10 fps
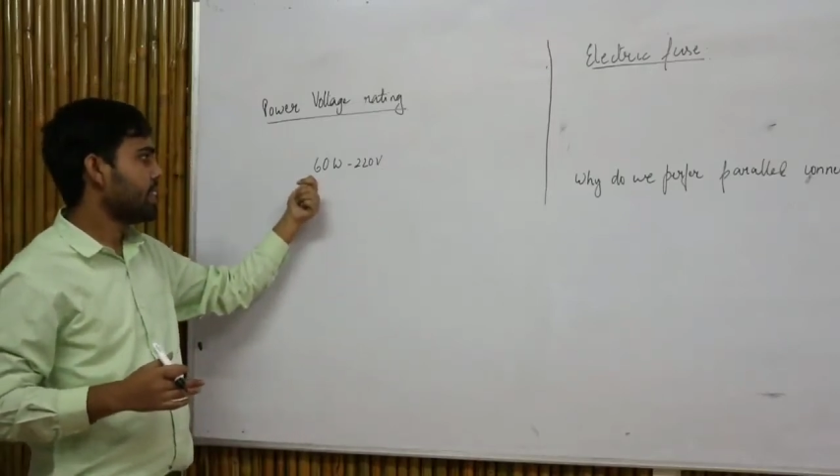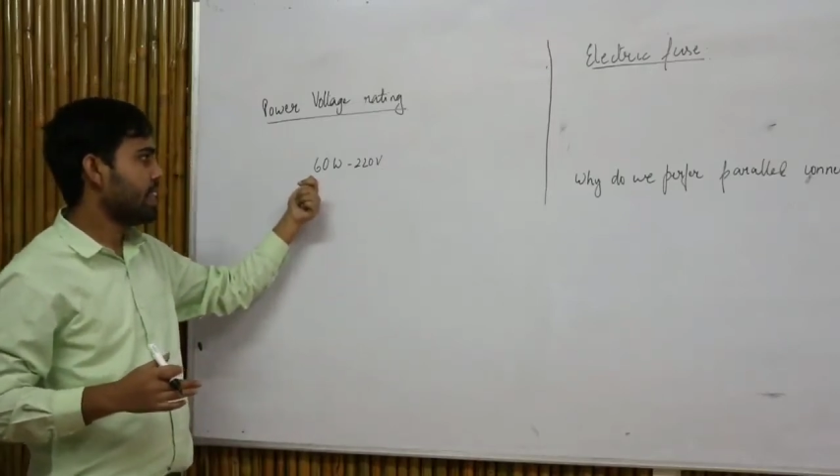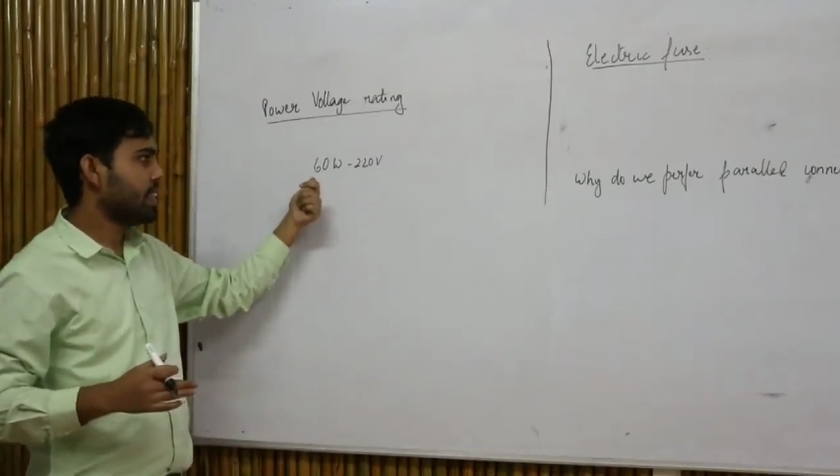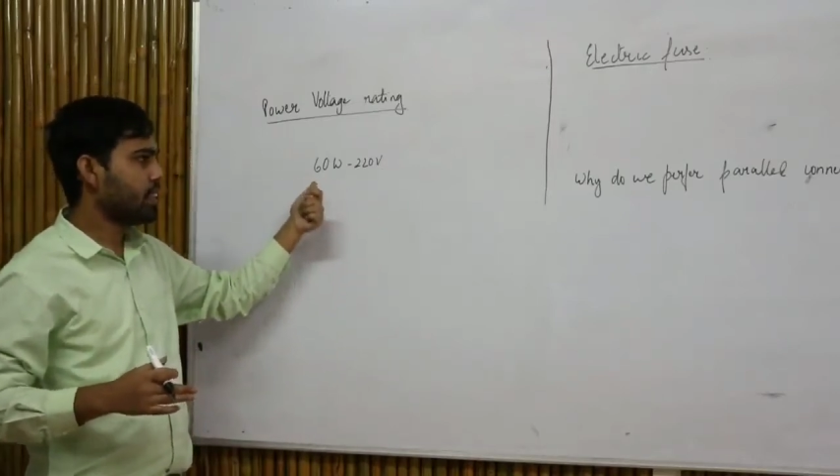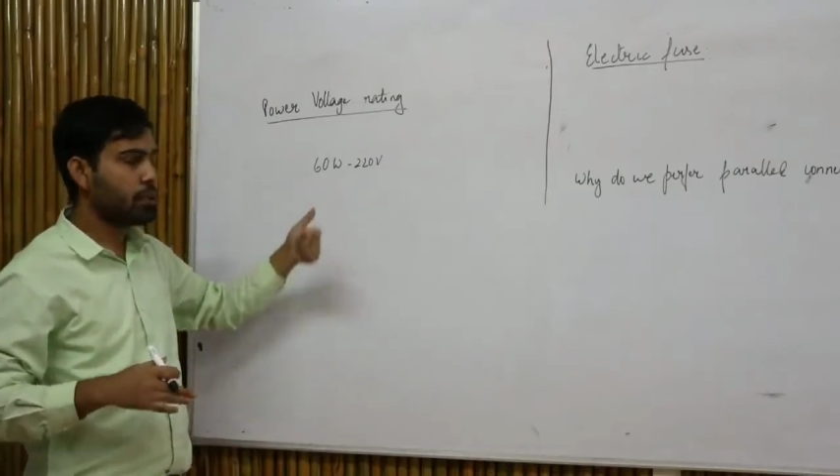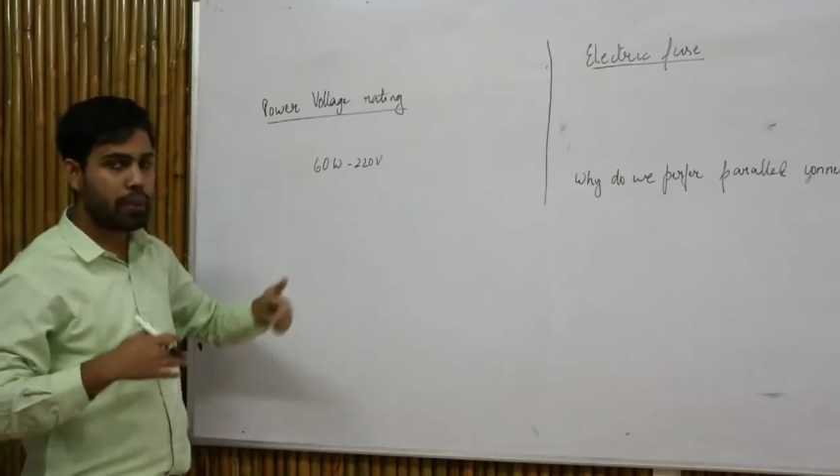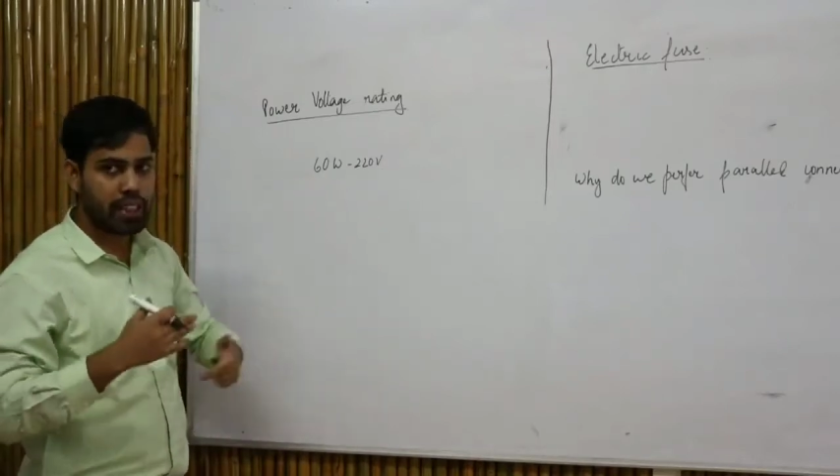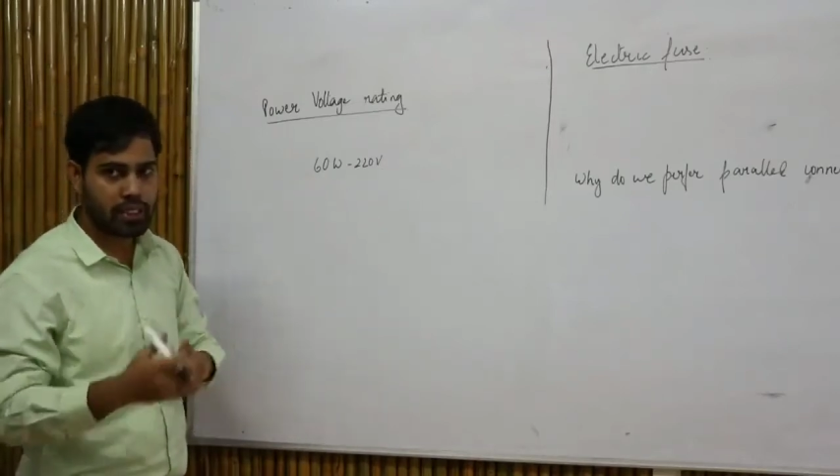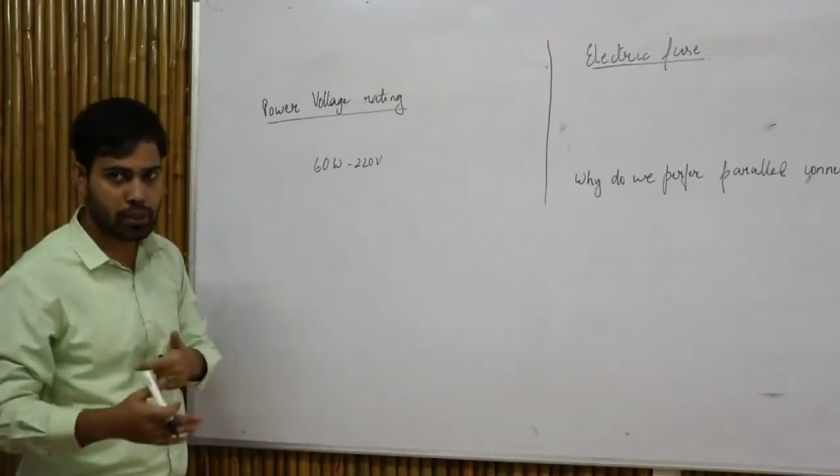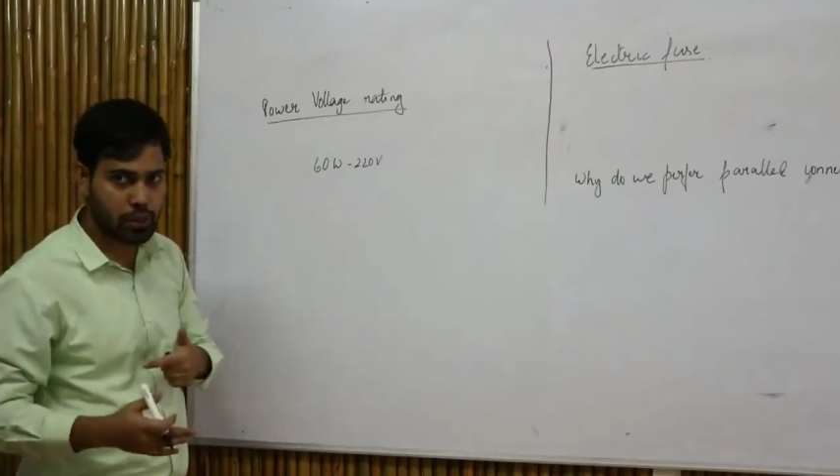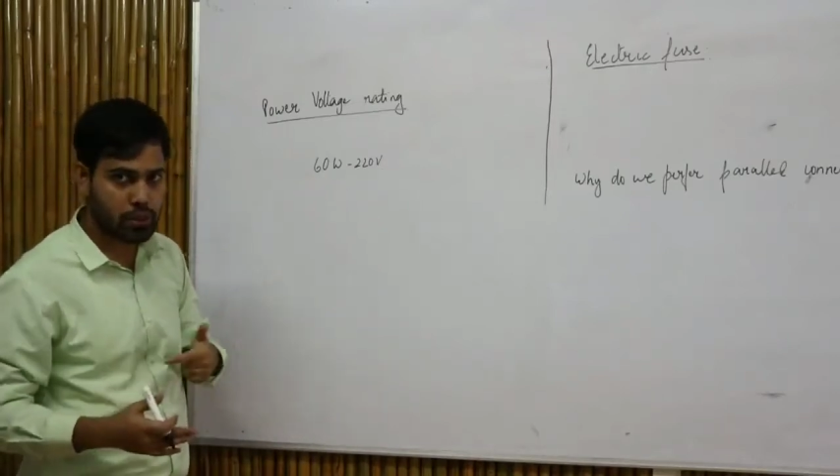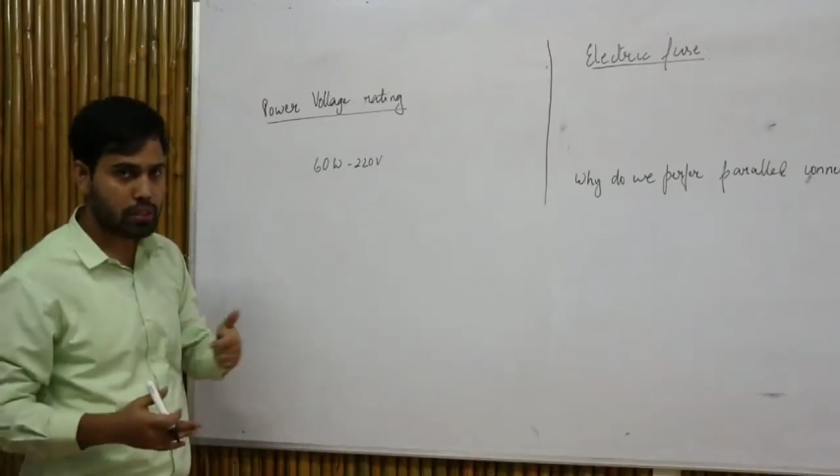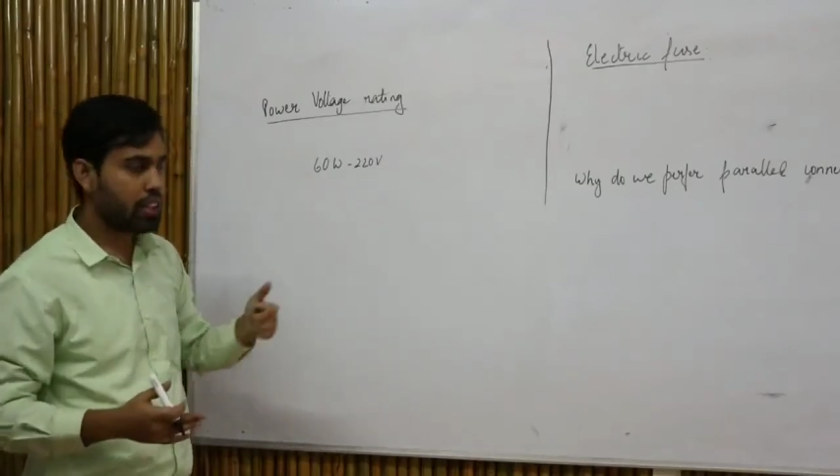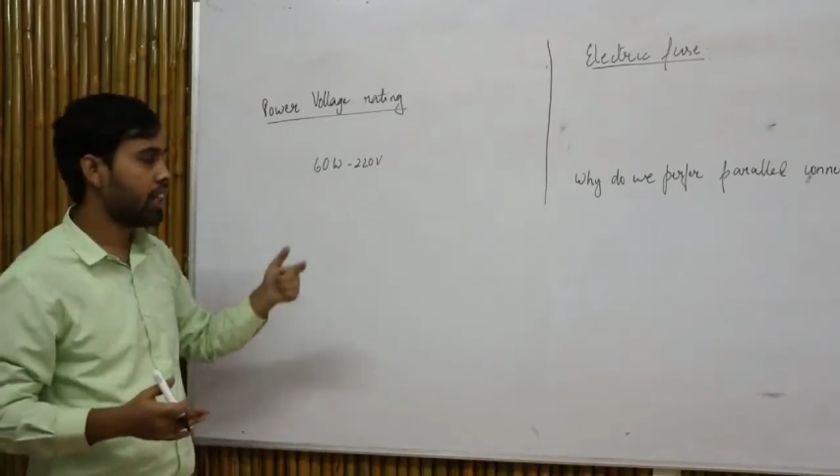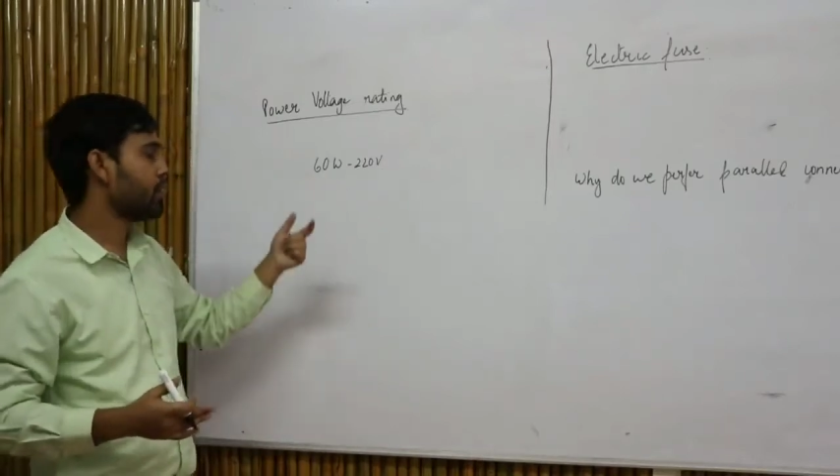in doing
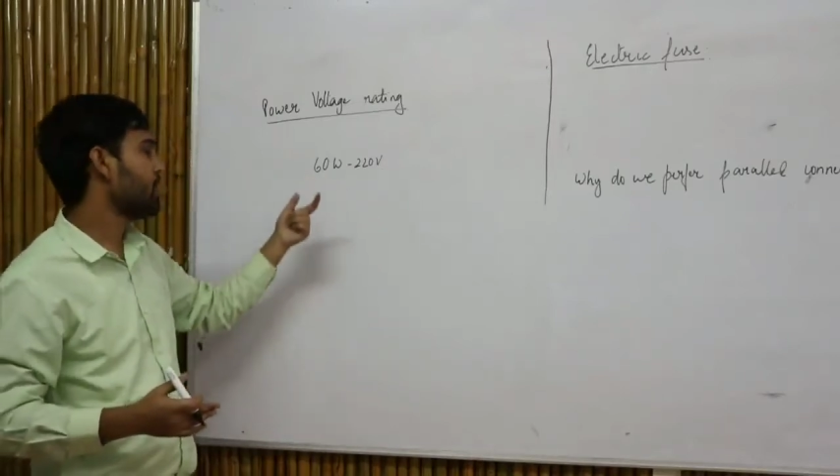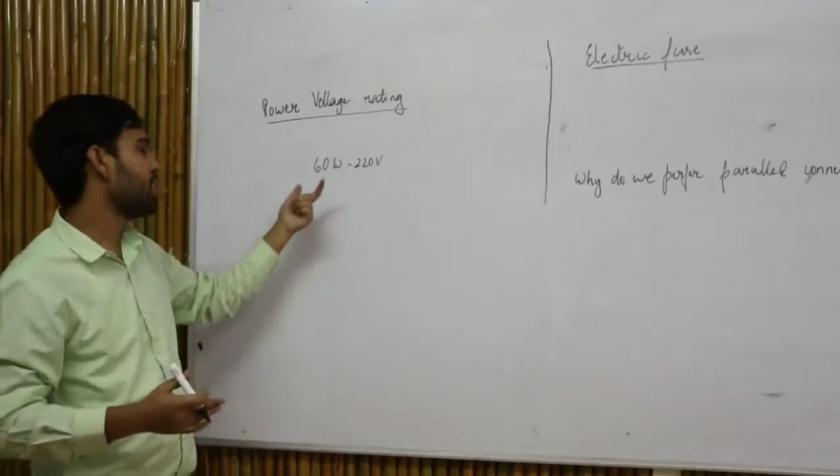so it